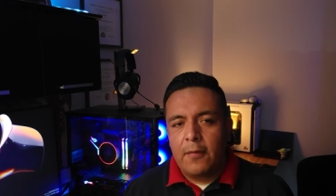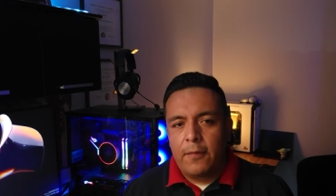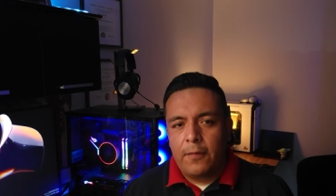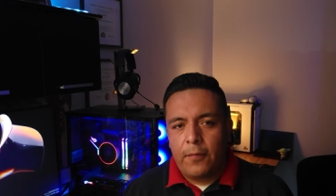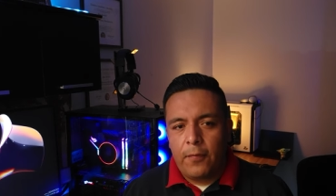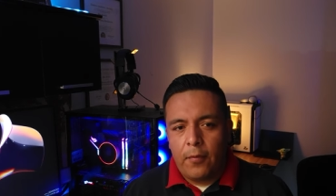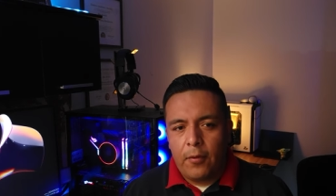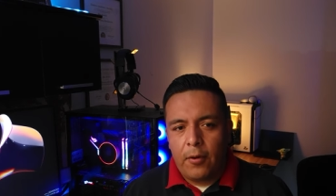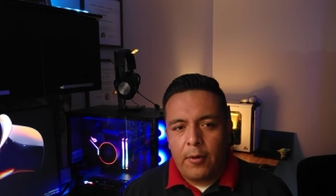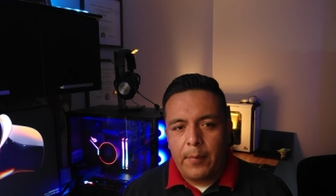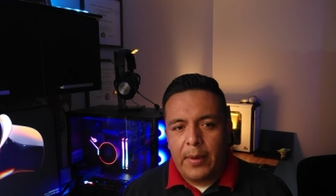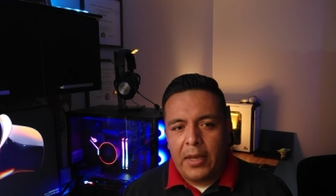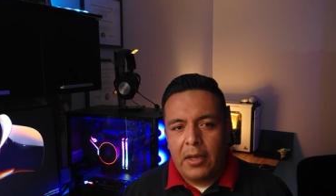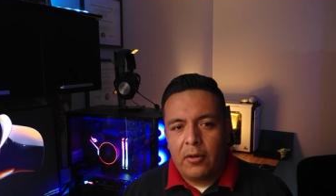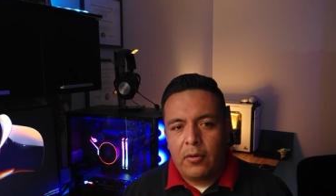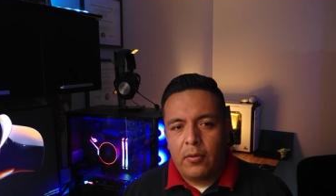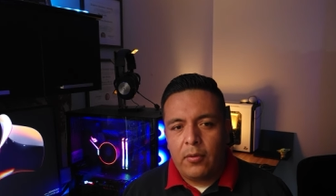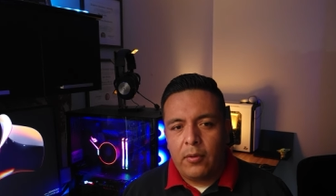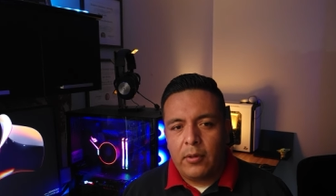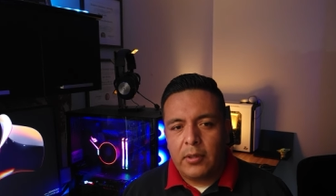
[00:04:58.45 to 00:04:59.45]
4 main
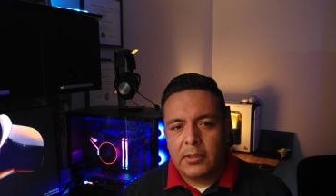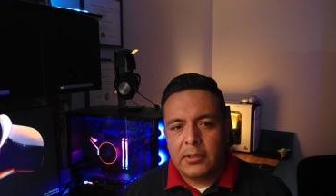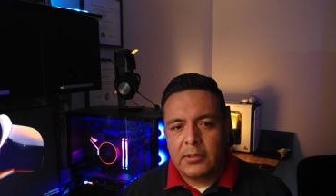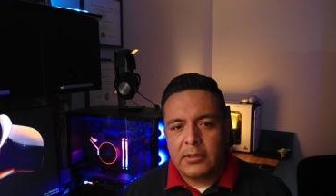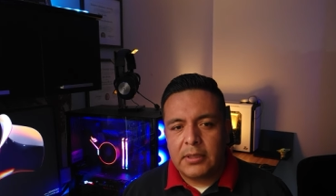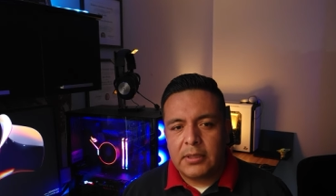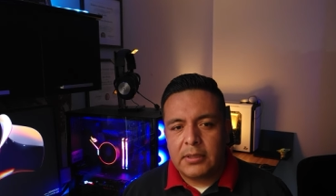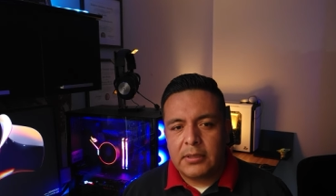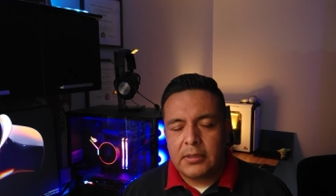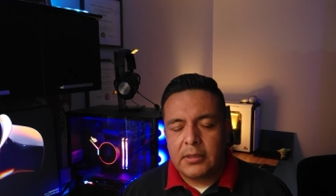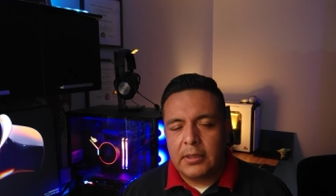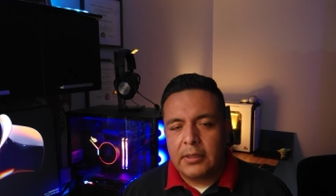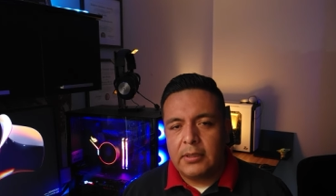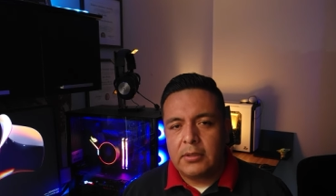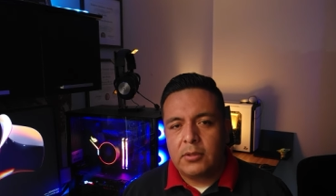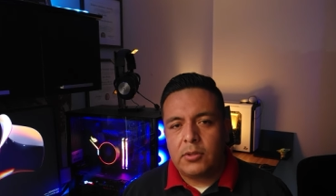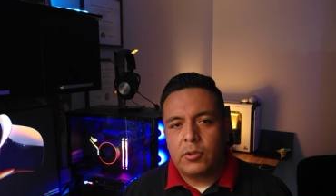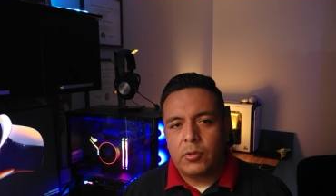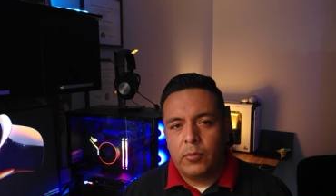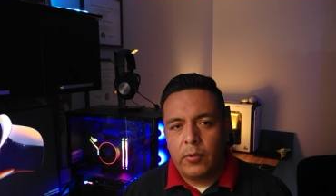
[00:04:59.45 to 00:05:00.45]
courses,
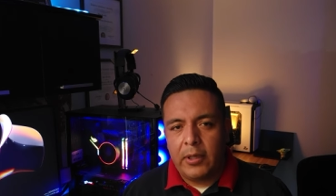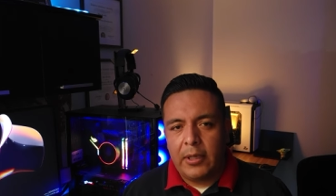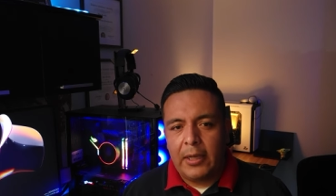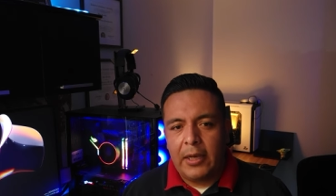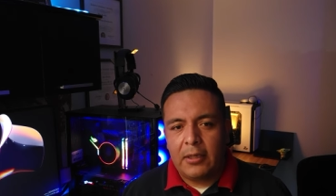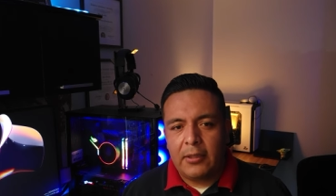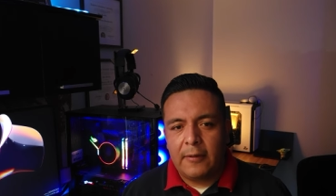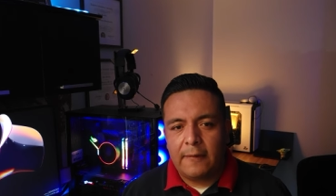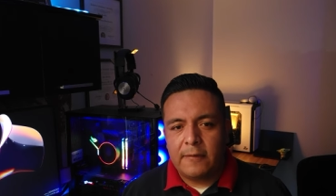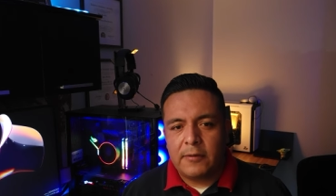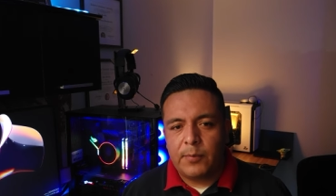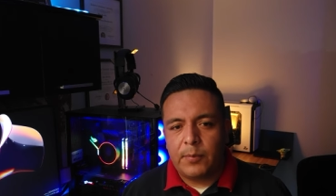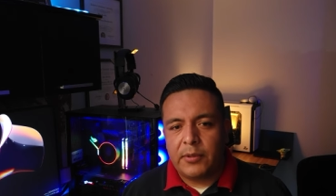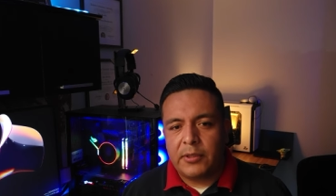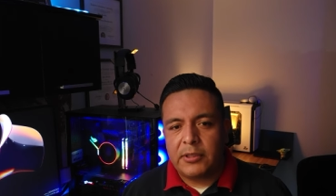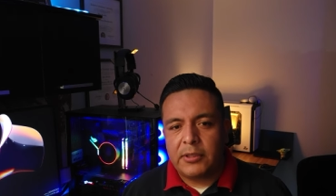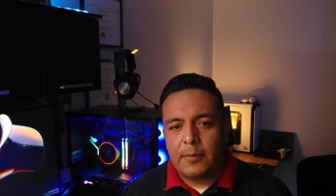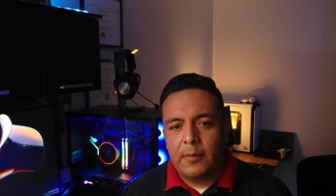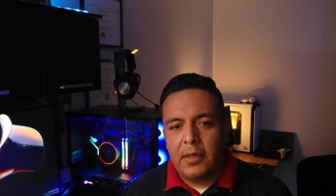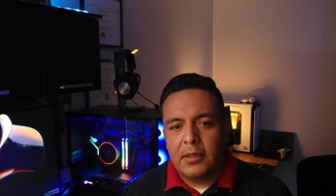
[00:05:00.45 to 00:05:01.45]
and 2 electives per
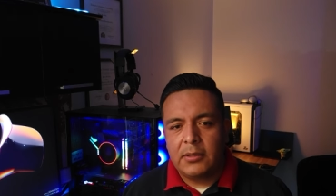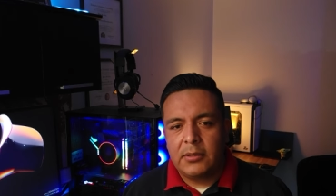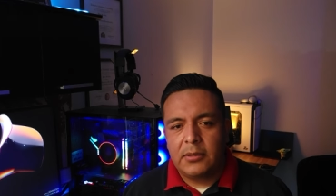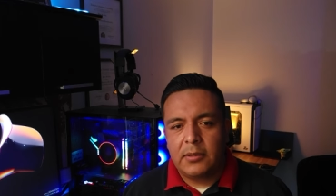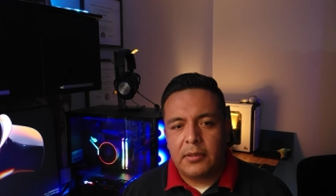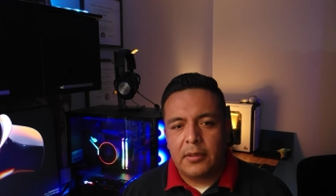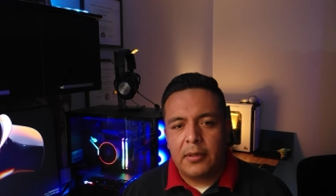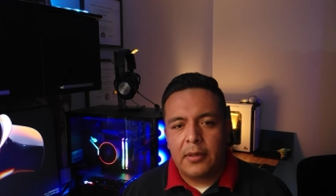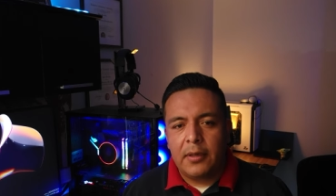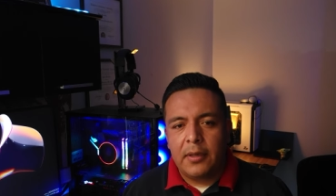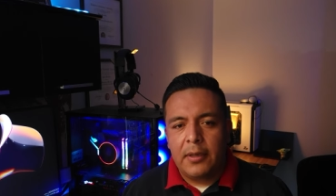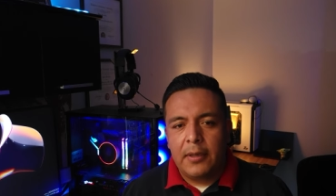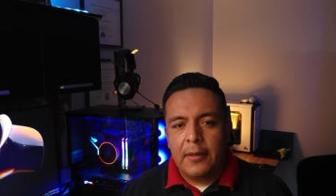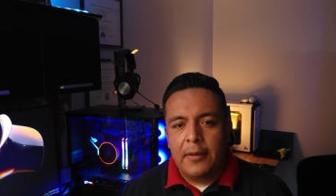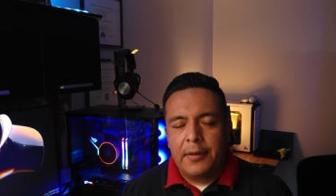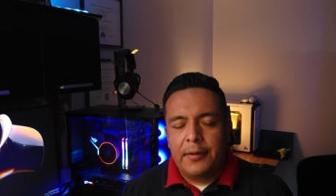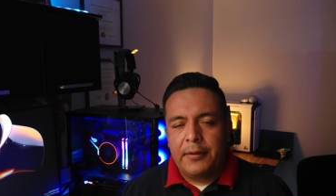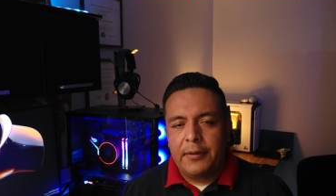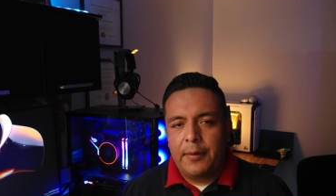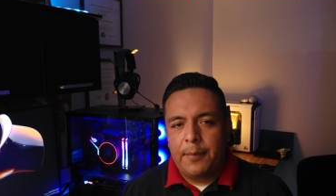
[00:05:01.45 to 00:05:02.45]
semester.
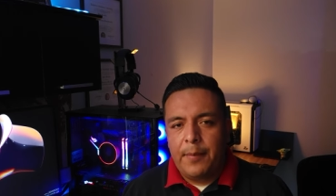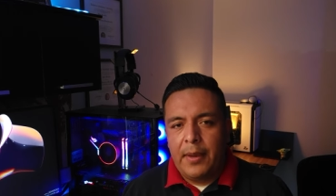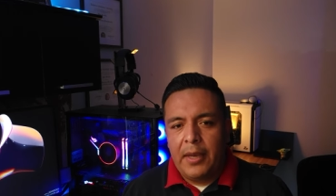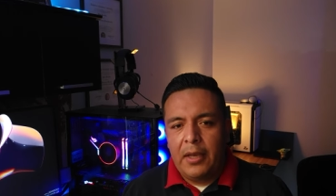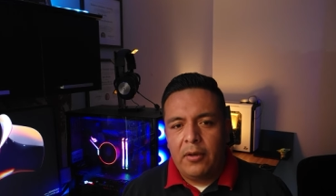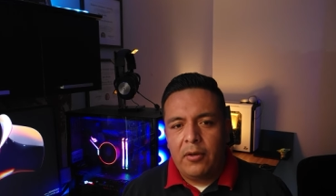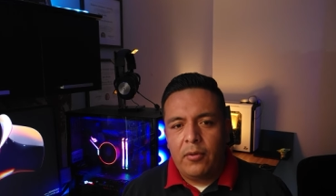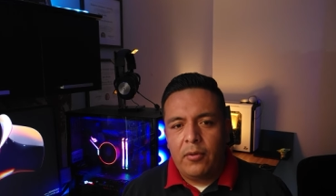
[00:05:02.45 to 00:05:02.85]
The main